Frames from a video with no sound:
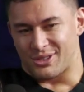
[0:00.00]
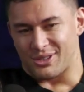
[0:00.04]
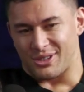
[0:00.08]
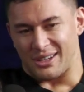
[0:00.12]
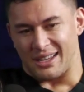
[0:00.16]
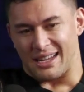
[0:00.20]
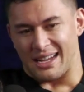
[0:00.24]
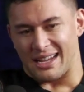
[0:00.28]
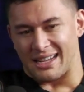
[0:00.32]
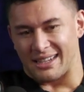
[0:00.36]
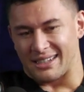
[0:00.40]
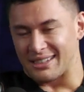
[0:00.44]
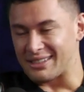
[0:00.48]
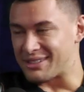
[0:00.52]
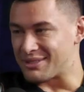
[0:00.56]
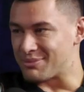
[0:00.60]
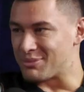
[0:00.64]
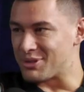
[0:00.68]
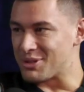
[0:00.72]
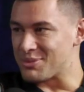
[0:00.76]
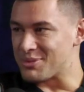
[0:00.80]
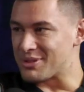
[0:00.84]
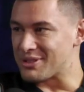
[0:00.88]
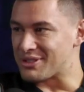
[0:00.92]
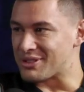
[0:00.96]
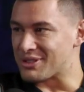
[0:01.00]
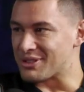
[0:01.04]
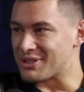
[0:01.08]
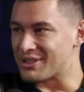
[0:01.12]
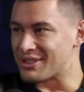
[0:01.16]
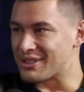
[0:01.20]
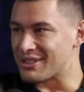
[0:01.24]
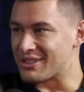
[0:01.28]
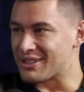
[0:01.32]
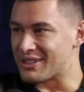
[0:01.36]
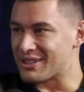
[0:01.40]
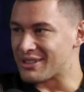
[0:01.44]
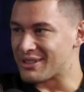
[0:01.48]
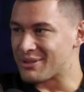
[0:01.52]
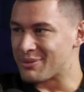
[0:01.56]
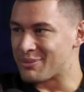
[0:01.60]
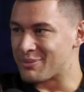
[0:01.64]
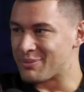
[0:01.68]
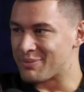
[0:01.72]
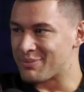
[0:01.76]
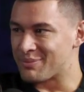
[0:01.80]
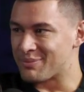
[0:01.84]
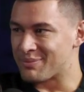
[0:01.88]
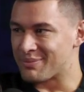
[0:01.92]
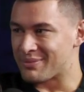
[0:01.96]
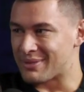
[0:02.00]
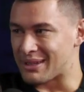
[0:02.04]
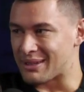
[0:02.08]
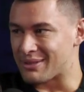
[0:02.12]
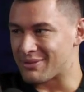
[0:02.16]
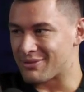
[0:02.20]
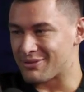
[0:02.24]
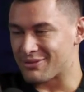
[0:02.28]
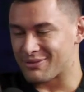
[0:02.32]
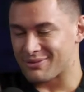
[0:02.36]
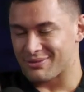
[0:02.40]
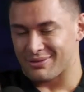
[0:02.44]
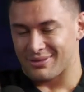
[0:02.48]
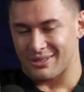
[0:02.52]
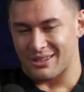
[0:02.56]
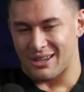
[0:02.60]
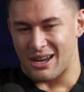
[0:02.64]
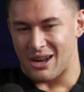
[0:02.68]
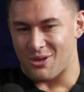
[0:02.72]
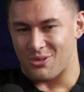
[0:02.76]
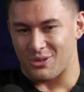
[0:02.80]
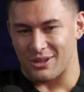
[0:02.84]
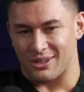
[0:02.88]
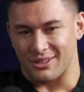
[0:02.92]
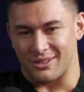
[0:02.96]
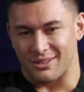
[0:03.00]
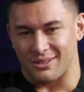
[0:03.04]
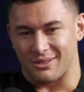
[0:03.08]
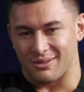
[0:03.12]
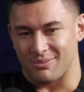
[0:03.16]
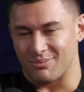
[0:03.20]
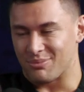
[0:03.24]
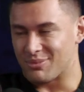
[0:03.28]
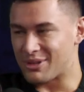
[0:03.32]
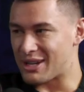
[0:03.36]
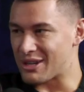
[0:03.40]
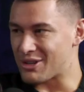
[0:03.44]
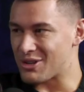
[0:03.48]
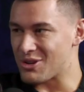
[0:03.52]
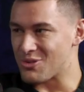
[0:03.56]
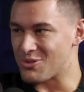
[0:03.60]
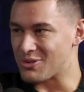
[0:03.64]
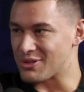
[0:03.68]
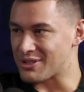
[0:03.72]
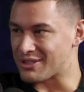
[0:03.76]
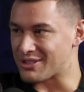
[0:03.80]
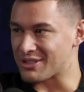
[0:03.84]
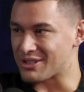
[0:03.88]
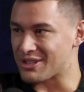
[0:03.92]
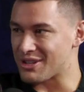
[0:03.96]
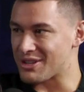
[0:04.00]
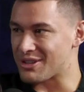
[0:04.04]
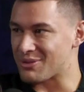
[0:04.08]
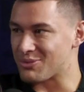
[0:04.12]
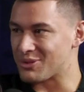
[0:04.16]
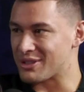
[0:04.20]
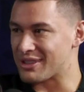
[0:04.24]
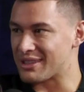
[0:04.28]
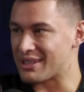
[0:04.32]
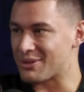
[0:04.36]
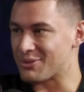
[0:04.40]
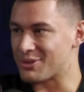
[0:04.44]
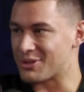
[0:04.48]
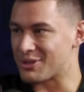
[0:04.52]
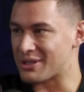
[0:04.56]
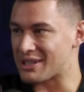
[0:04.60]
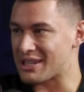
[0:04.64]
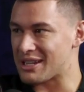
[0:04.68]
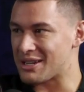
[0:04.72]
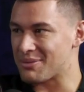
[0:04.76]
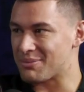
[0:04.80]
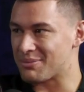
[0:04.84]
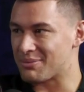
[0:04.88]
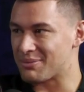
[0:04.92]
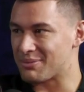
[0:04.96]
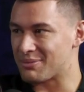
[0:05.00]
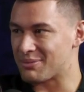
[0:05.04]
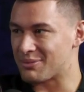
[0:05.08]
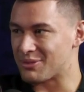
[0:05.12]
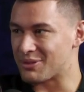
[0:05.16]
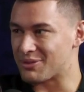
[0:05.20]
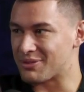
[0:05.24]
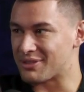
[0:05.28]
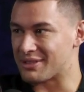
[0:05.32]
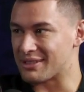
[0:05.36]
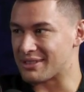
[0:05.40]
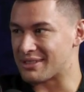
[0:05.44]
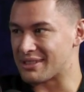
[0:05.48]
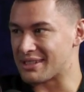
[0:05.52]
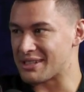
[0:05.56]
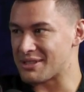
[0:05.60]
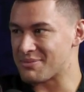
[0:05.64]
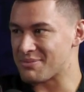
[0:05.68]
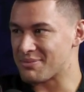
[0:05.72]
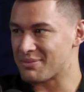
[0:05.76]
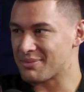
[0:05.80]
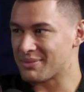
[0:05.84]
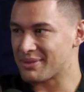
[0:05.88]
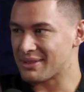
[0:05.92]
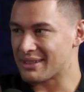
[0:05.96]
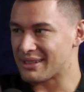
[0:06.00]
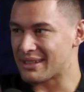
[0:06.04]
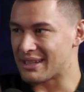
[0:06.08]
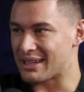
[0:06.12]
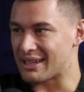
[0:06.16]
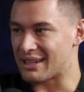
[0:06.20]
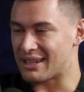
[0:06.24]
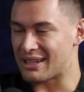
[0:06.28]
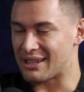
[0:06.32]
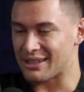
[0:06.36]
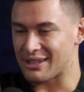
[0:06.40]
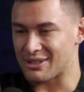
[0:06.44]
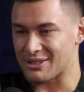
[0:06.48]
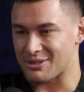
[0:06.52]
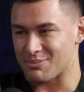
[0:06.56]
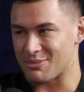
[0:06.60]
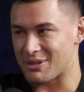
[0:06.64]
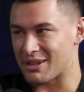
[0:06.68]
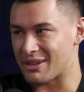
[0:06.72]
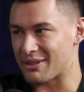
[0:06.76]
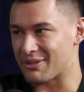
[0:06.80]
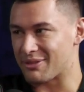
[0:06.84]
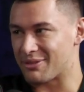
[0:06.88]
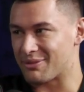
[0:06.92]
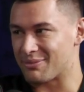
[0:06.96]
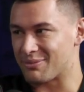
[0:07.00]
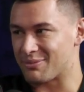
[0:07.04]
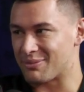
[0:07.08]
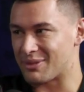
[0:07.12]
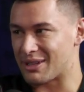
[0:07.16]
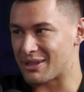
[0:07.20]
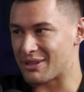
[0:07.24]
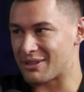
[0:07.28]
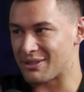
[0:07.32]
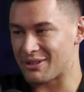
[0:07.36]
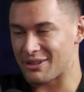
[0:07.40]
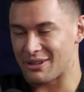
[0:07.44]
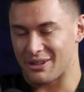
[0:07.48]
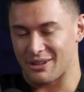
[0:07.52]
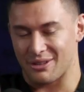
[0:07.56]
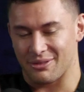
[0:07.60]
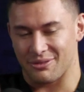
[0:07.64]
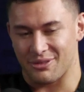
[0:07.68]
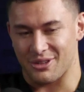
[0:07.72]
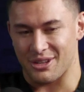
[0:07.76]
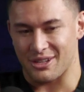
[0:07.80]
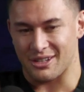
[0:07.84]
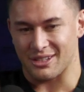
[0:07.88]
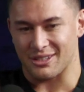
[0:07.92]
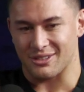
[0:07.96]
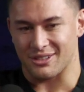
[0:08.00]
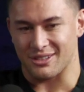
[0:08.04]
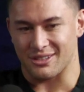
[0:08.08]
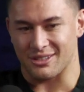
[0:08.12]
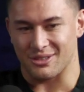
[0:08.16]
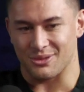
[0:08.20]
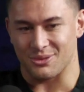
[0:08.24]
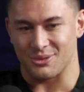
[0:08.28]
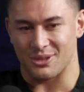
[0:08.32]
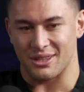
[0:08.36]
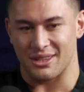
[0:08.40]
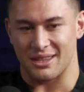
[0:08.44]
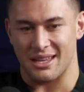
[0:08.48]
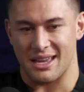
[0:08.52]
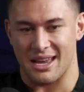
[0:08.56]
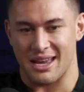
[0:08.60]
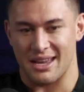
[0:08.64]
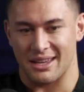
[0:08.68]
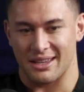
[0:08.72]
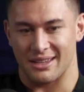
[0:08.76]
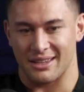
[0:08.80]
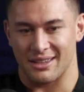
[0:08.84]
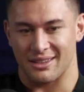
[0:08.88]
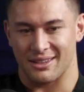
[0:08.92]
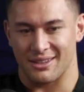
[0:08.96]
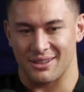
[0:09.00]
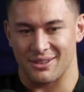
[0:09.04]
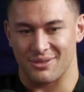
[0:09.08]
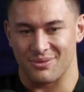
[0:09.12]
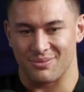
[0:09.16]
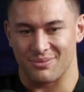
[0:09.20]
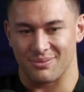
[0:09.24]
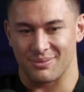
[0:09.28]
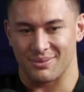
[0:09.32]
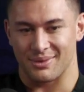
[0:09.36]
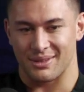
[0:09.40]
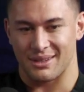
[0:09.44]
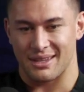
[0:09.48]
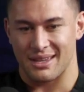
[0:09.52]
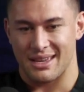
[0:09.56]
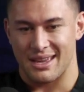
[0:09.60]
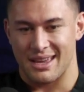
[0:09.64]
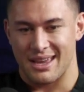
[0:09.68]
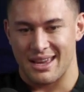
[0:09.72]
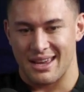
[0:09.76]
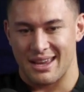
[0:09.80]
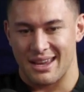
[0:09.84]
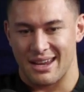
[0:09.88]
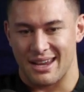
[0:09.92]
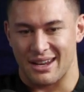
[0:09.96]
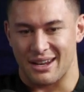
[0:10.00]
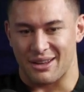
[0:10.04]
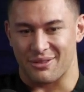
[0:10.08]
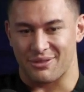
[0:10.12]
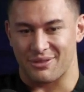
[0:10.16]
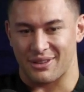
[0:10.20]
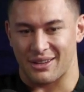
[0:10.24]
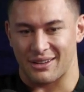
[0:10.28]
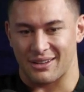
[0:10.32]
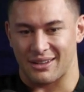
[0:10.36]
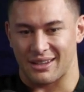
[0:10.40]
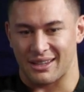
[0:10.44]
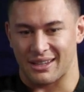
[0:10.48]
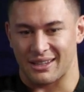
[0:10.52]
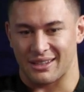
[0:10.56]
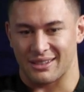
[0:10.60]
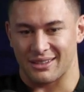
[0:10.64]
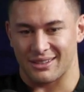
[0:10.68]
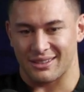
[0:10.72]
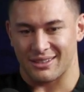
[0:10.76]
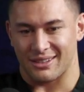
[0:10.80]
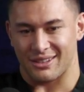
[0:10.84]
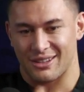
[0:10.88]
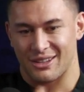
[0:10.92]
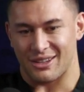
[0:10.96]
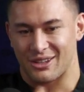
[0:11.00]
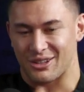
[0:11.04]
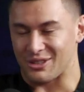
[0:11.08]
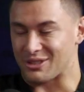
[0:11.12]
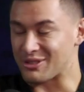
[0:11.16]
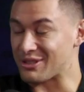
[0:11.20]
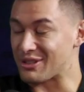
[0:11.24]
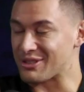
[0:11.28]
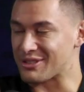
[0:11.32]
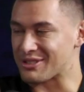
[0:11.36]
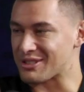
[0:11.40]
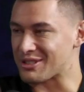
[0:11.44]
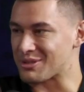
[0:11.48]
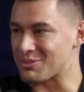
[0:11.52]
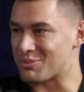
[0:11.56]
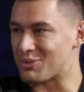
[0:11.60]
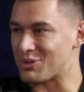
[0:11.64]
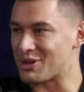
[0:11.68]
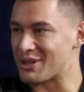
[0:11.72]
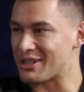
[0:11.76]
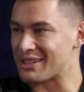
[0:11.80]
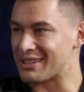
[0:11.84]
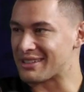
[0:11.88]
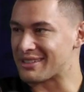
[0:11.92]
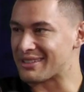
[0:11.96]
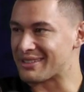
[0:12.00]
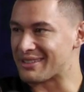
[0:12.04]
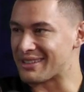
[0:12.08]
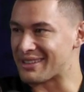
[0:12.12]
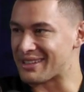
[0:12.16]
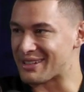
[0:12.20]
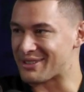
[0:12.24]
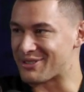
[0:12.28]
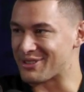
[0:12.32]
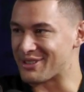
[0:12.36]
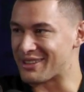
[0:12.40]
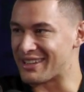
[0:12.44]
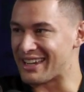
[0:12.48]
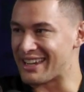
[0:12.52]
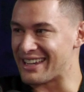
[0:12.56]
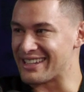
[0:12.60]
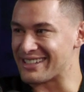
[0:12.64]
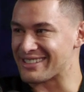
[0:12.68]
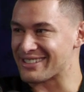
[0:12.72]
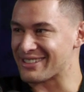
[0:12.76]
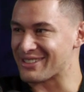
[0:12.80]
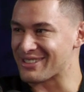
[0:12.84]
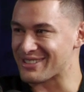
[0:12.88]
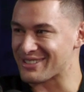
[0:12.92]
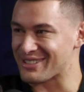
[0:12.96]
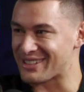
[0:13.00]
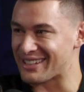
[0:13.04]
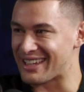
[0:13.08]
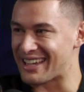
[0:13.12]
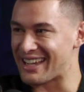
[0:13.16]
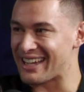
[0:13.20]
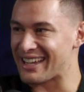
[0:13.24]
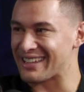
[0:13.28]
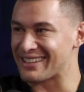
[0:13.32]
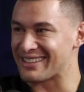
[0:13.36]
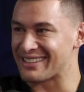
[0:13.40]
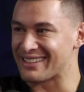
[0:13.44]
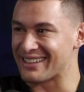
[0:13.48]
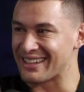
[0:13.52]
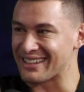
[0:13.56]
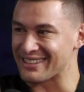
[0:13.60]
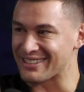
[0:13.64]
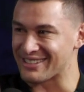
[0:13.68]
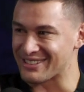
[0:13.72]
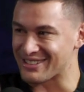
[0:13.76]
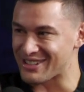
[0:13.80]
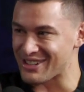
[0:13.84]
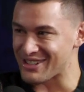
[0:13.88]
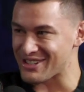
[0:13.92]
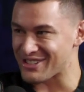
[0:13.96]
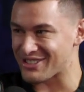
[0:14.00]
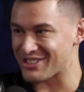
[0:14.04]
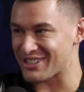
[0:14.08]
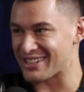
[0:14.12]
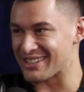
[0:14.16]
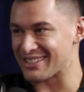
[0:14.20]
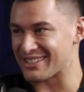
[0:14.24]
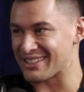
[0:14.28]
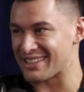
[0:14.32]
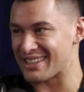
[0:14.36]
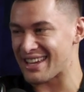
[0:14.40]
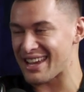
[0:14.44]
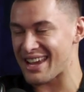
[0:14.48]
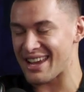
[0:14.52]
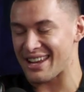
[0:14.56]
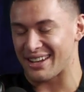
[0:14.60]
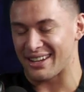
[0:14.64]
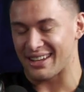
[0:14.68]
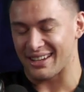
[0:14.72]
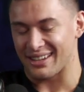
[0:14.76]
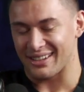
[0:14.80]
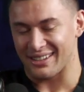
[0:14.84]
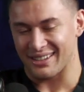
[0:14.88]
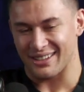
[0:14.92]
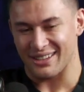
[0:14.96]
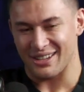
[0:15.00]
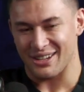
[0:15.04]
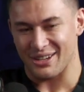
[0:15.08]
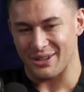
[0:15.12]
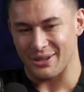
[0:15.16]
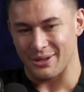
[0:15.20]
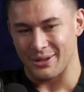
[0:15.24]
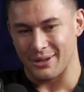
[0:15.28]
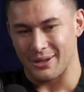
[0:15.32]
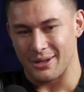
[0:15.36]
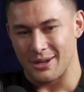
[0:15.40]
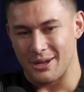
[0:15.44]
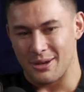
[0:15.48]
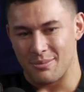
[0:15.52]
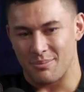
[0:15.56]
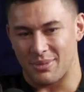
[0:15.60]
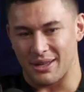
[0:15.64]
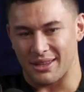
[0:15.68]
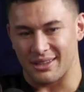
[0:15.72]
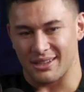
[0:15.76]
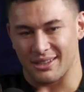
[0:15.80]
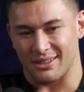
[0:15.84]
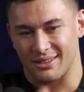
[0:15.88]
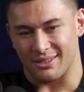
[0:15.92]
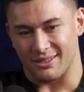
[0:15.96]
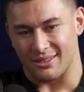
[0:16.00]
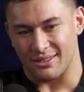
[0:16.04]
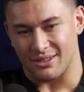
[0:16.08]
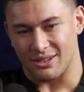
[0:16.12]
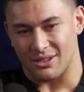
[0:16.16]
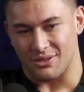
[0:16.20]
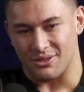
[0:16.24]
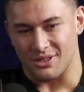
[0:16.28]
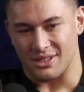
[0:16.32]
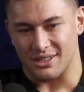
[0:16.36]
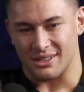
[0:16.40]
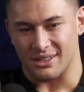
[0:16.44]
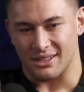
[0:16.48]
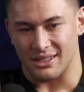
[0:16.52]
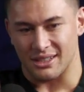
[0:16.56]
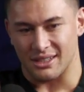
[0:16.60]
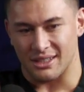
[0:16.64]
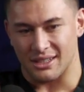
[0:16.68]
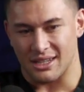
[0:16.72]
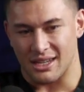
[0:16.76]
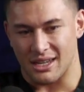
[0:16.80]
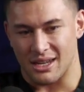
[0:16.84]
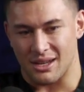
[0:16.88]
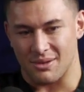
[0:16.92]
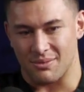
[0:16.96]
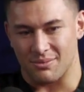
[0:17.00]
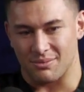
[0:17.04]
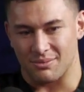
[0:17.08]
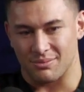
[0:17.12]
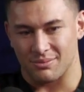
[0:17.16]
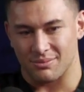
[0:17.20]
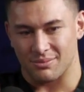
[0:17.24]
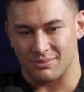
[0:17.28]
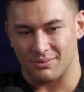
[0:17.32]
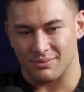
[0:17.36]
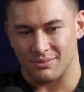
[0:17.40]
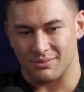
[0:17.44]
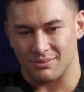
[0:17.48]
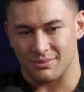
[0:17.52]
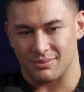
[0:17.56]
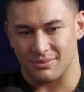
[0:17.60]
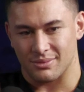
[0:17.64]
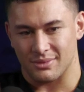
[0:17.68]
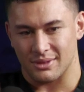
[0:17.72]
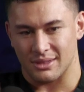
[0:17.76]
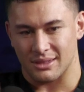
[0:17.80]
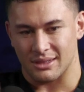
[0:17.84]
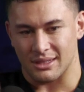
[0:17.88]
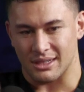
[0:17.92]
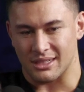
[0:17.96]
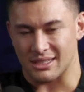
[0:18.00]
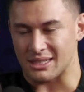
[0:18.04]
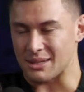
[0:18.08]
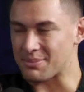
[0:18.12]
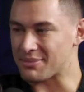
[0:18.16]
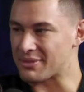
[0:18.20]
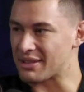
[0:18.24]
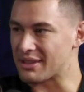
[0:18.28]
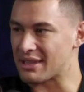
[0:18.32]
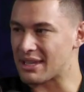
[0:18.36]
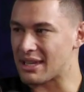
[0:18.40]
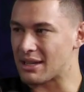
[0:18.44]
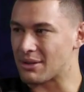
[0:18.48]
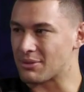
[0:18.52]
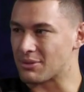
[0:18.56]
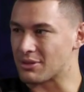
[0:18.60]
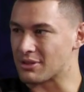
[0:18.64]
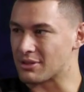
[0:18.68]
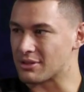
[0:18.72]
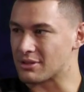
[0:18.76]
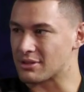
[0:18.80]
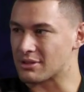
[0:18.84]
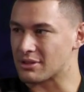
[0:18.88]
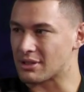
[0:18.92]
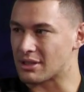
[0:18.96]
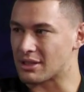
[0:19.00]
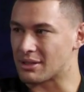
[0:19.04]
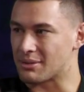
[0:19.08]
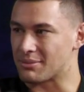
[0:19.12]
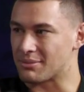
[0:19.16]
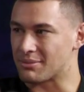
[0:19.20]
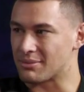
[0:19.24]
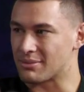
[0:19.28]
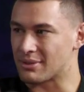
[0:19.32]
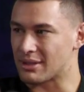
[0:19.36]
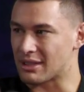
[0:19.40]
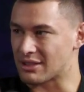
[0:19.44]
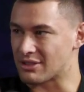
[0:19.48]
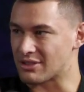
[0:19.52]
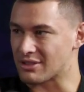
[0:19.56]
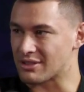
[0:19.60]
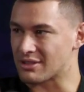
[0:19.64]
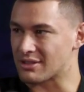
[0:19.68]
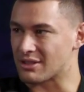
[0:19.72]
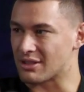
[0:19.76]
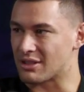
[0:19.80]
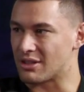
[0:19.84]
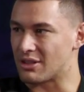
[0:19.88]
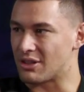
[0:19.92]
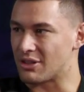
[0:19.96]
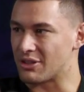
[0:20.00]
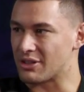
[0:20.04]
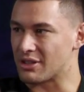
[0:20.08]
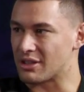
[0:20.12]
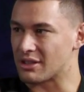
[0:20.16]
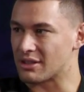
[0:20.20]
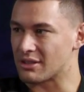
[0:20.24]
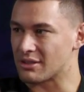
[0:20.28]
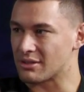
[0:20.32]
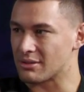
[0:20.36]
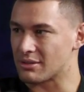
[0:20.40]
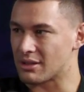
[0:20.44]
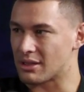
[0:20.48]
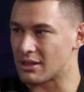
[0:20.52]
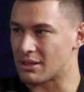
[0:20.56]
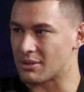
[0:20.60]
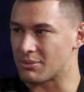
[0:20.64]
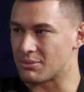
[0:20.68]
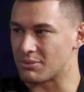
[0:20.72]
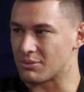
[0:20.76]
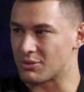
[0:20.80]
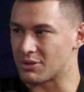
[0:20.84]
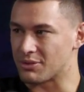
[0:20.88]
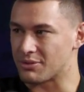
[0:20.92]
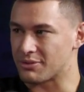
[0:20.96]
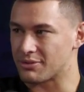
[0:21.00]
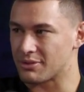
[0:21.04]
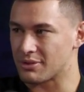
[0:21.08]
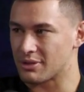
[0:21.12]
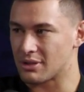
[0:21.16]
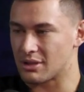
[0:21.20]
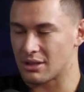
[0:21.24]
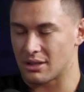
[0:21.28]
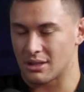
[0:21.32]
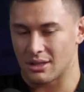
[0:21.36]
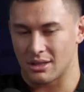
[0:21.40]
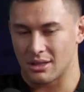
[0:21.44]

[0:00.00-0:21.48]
was sort of hard at the moment to you know, like I wanted my goal was to go and win the World Cup with the team. Like uh, that's my my only focus was to win that. Um, and I felt like you know I was I was disappointed the next few days, so it was sort of hard like to go straight into that. Sure. And, like you know, but then obviously um, accepting that was um, like just the honor, um,